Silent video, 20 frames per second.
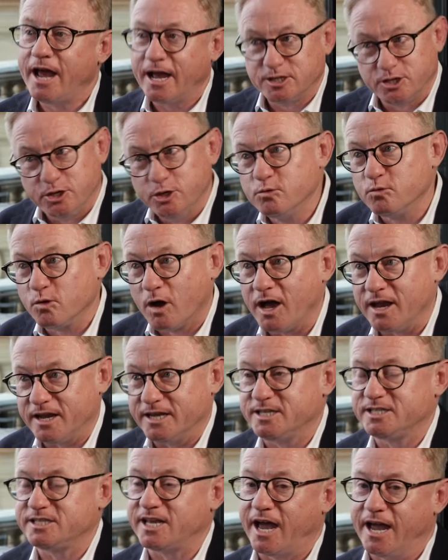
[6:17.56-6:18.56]
as you
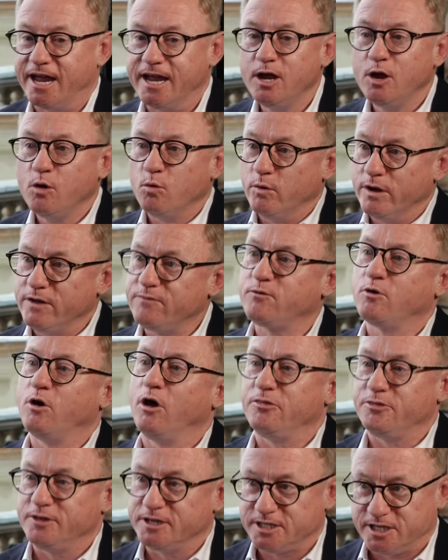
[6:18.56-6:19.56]
rightly say, we've
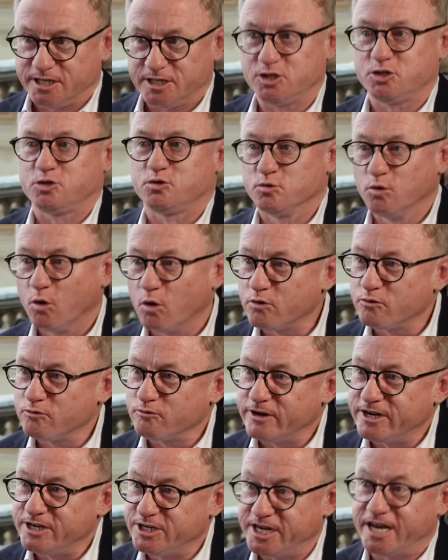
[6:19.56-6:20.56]
got this
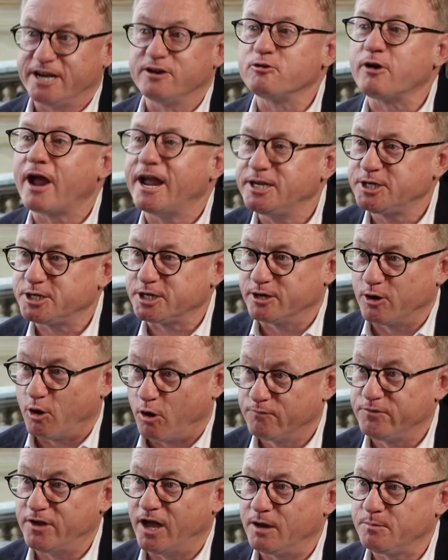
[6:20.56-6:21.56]
extraordinary generation
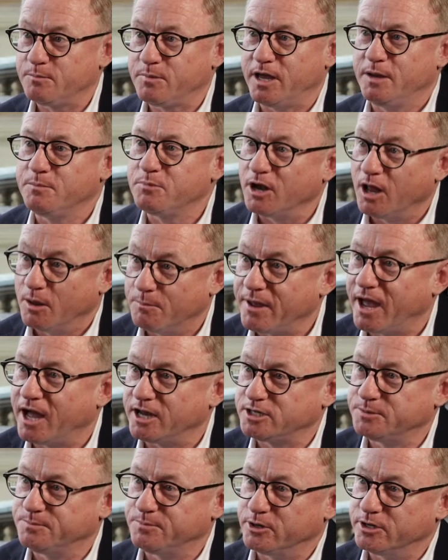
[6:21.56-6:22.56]
of young people
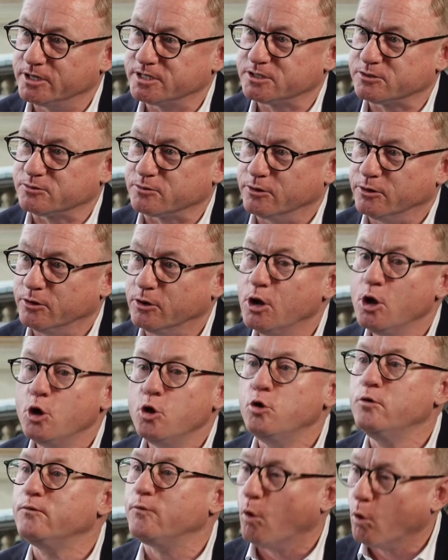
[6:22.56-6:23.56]
about to burst through
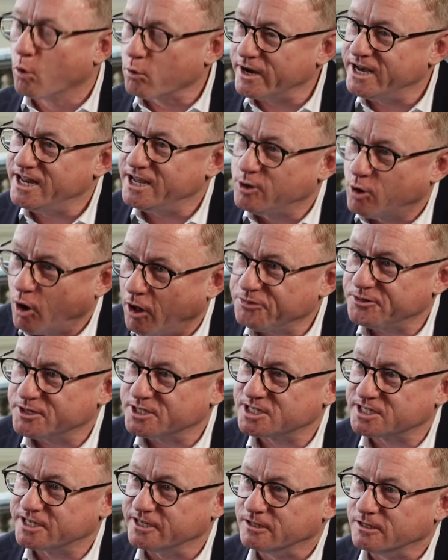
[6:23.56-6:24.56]
who've already got the
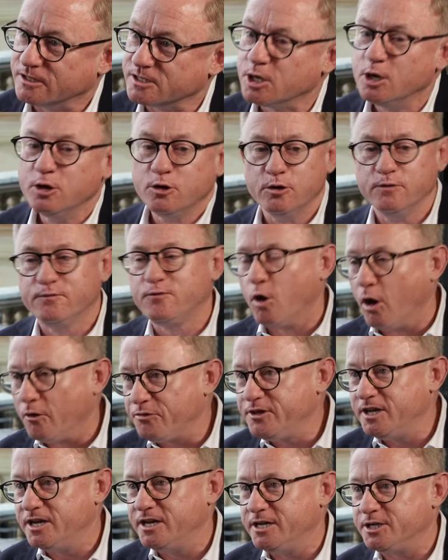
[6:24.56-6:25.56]
skills, who've
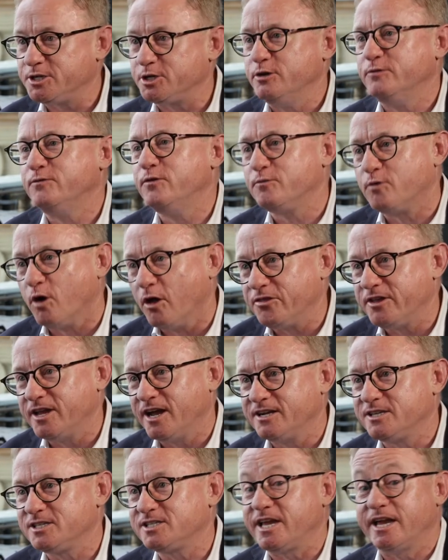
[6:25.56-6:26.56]
got the initiative, who've got the
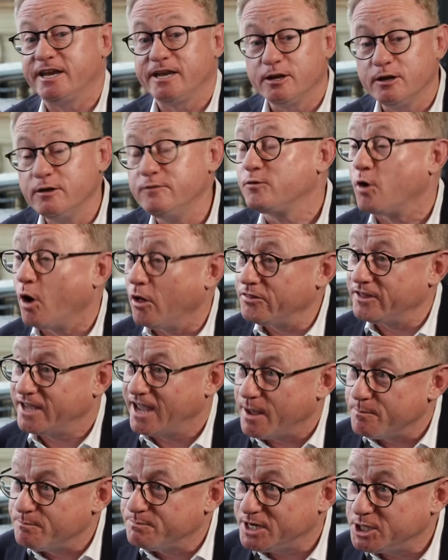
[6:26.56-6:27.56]
understanding, and who've got the
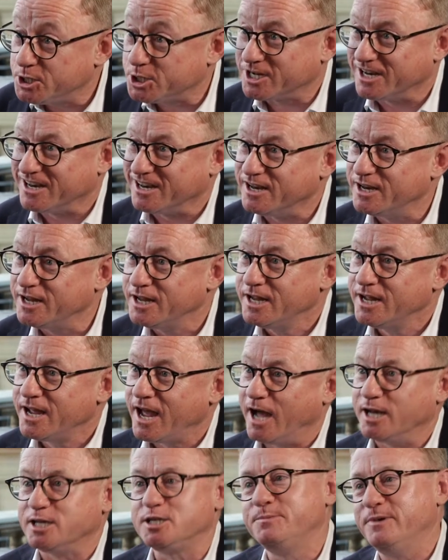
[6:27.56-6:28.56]
ambition
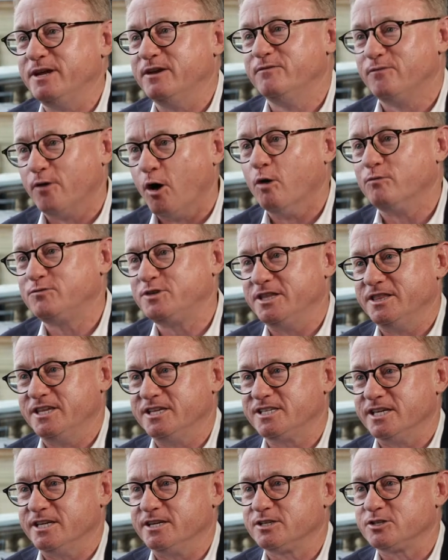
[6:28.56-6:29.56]
uh, to be involved involved in
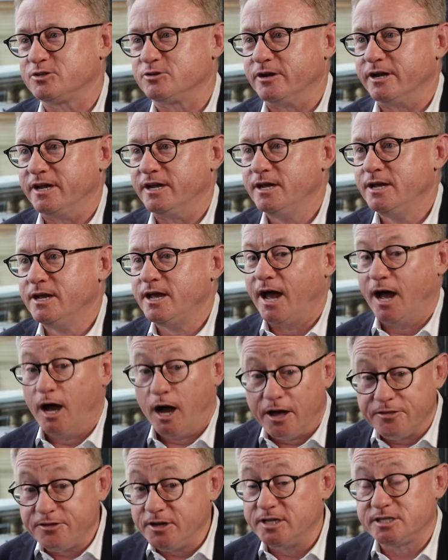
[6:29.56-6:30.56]
this industry. Uh,
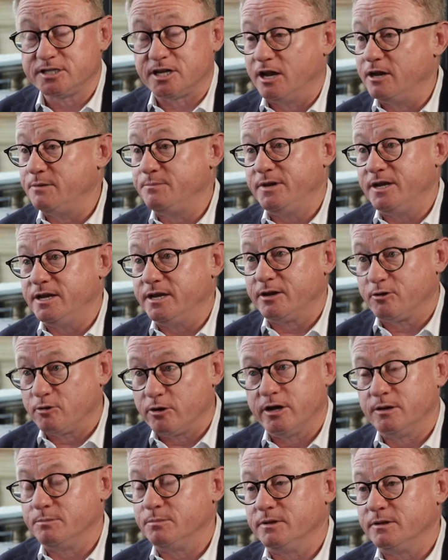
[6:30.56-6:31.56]
I think it's going to be an
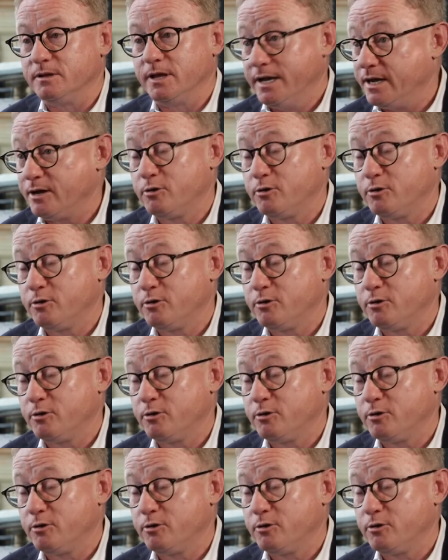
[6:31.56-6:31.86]
incredible, an